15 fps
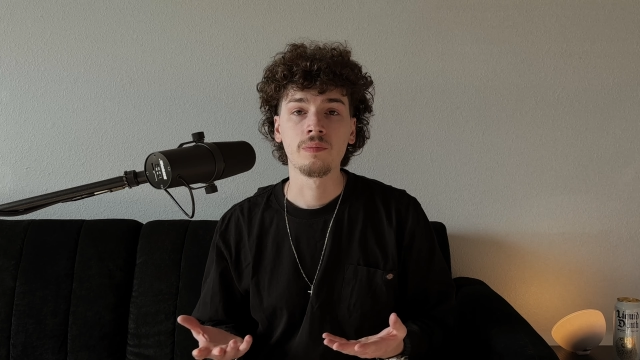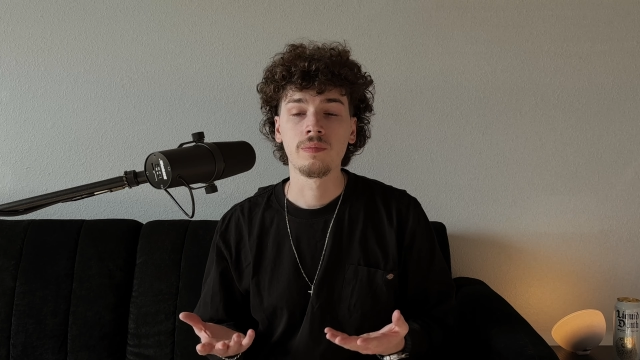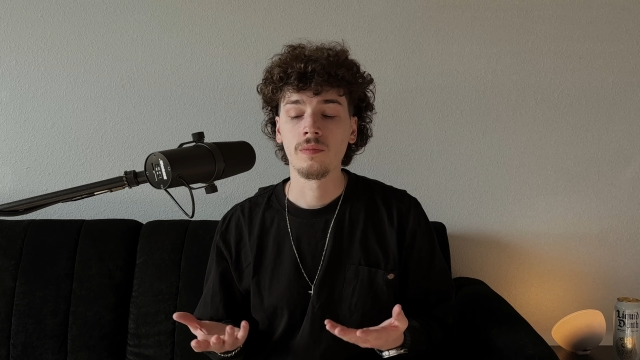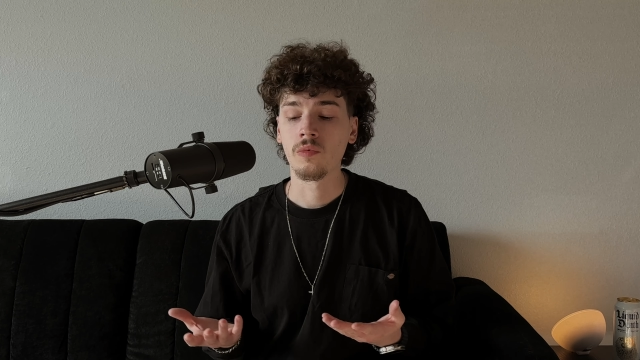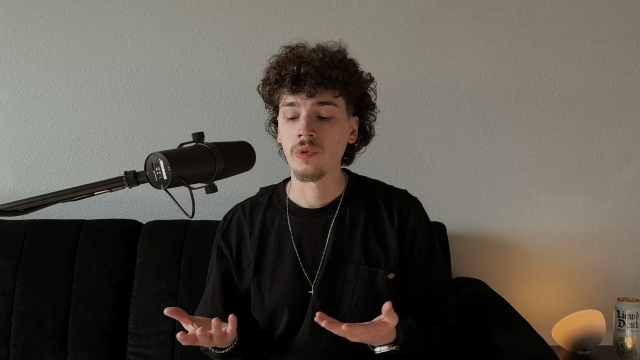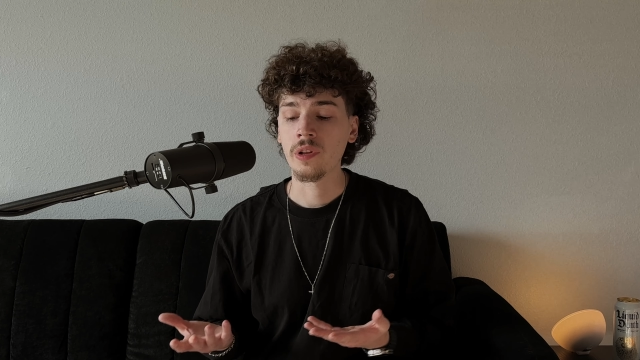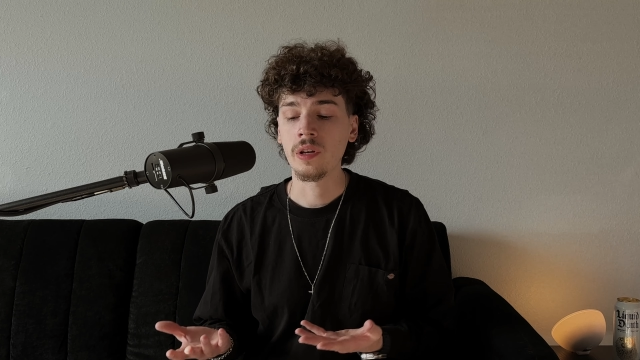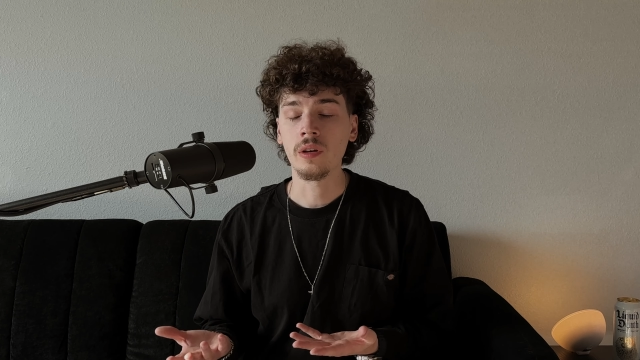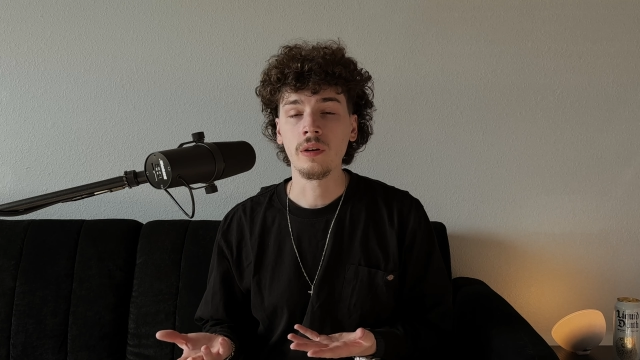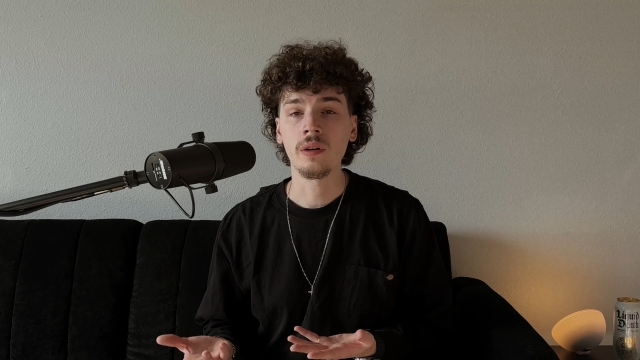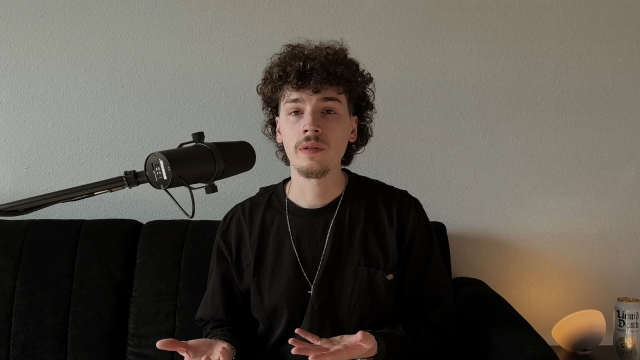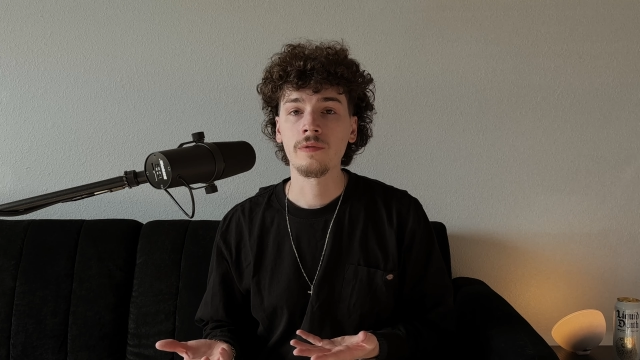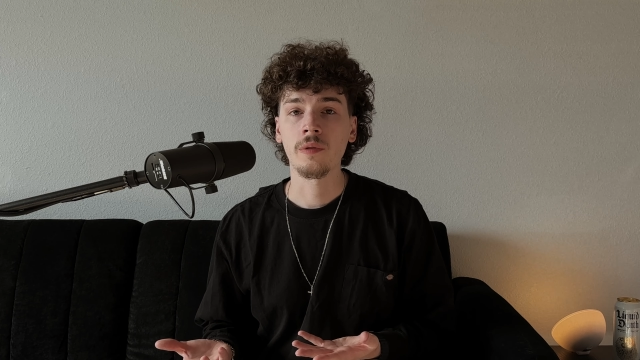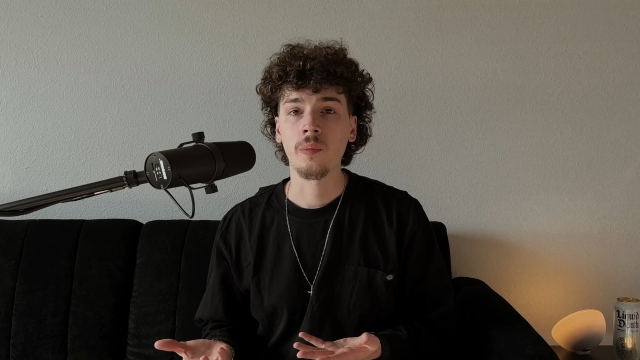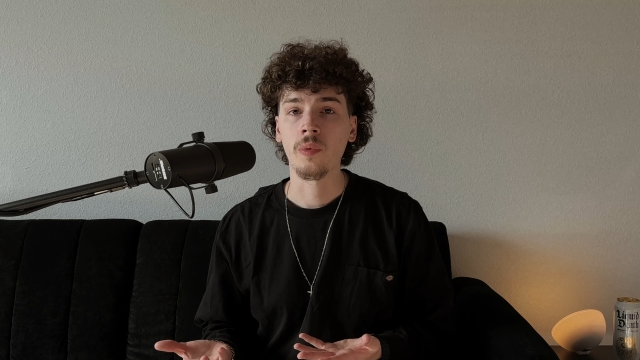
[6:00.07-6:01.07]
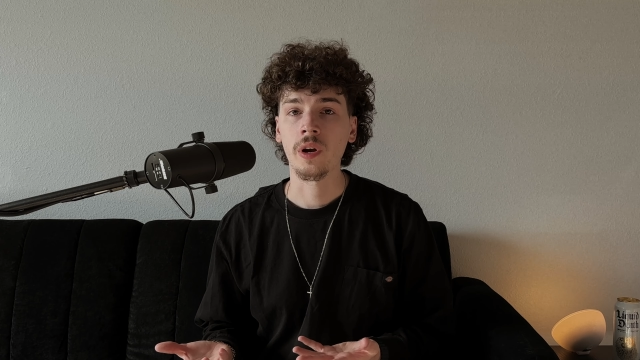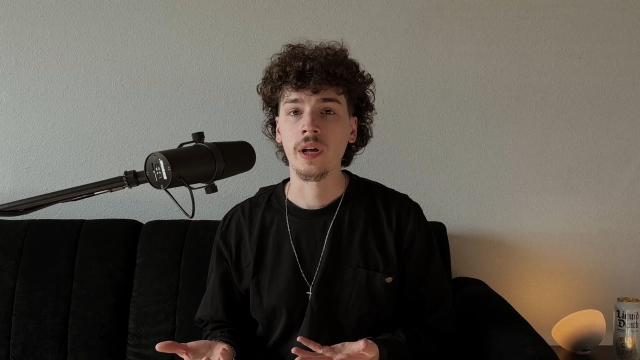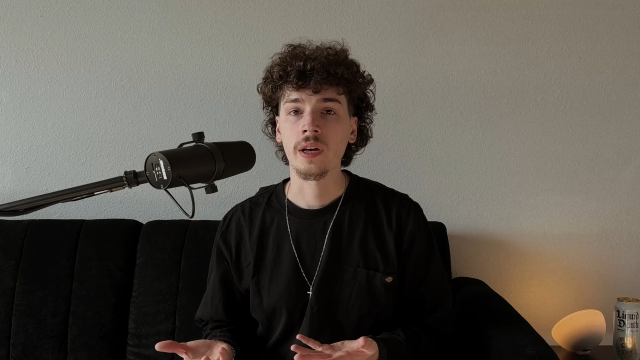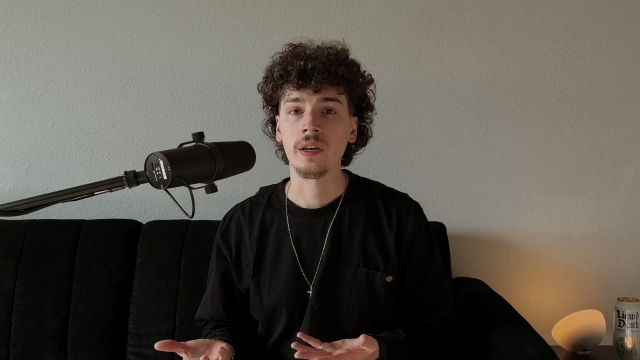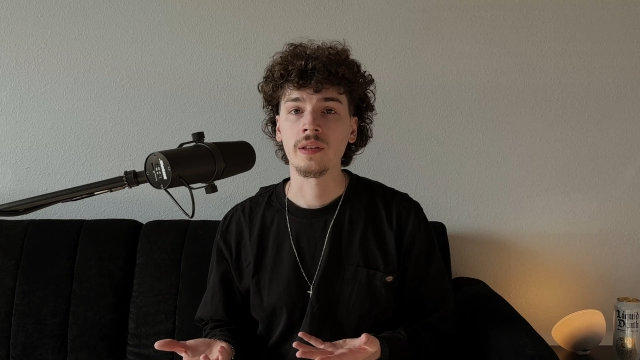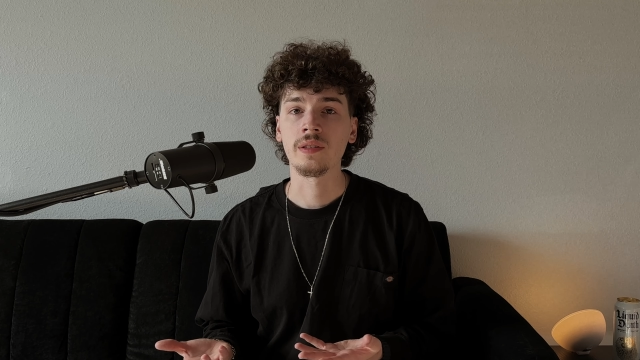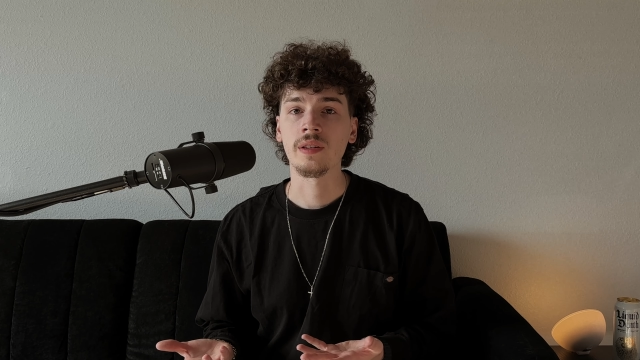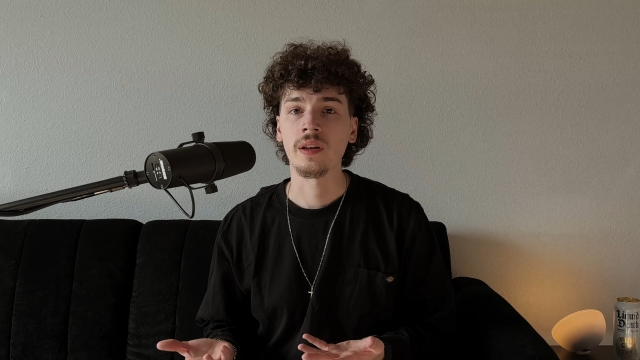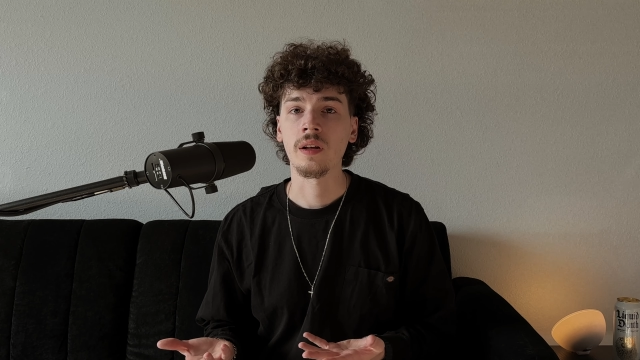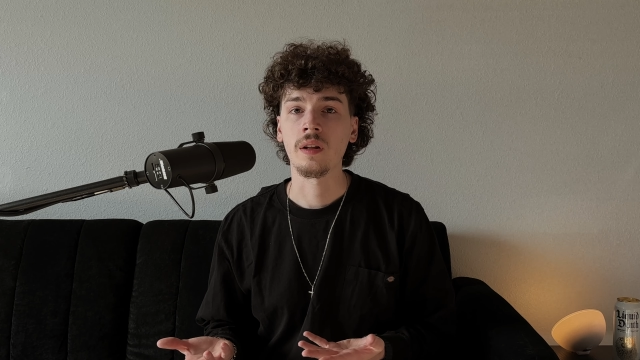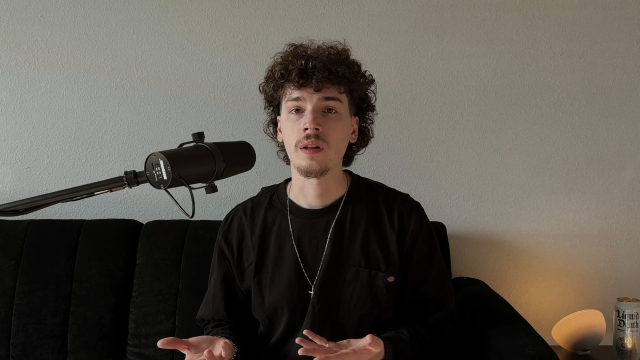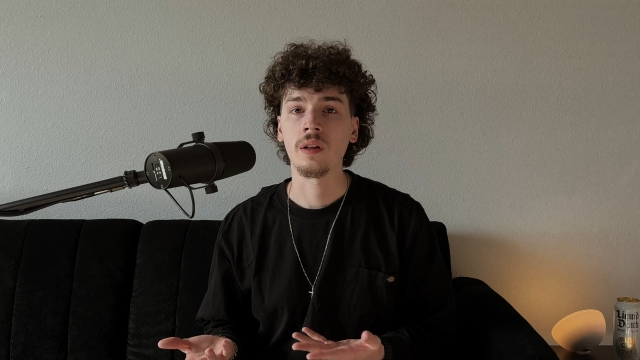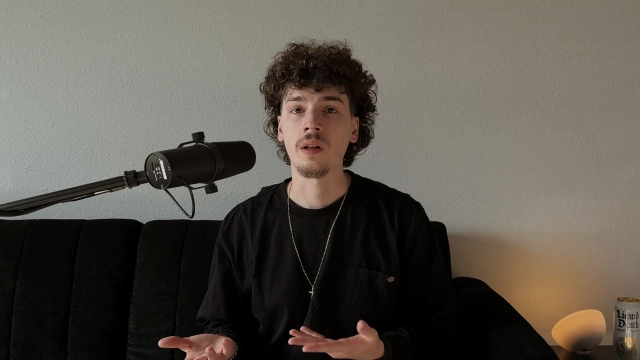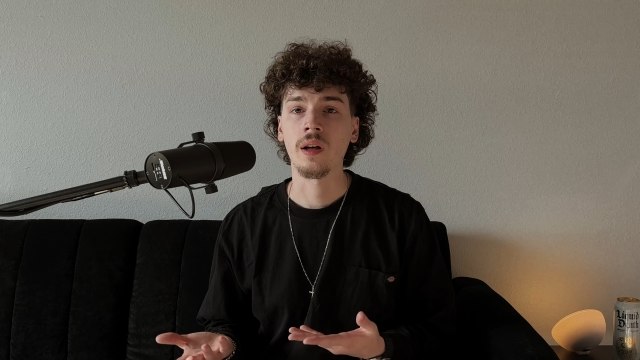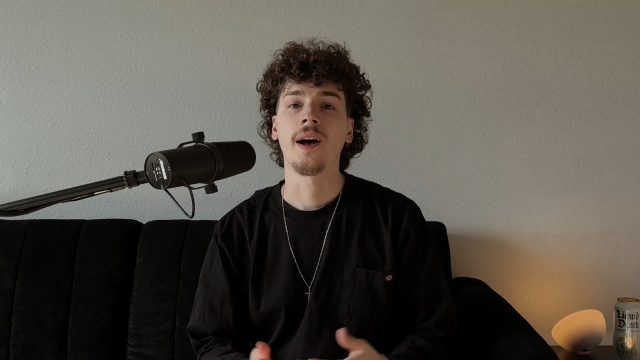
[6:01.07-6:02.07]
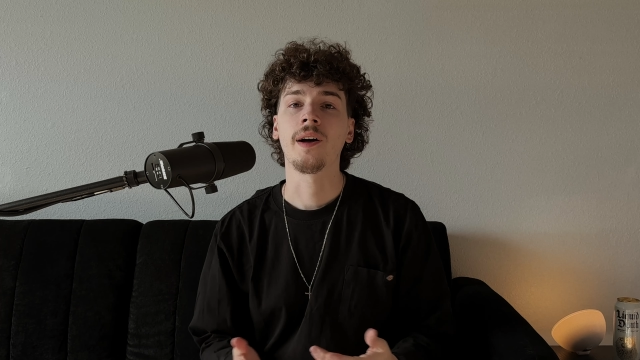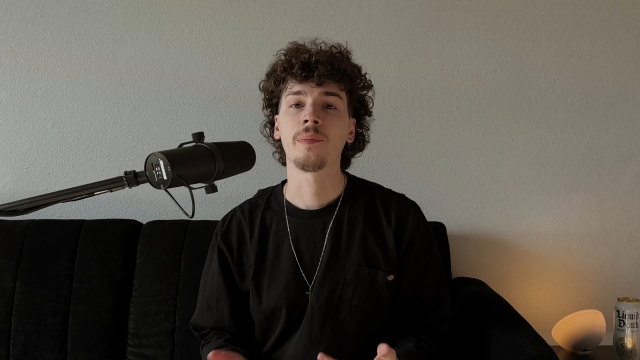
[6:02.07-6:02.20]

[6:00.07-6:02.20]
really good from what I could tell. I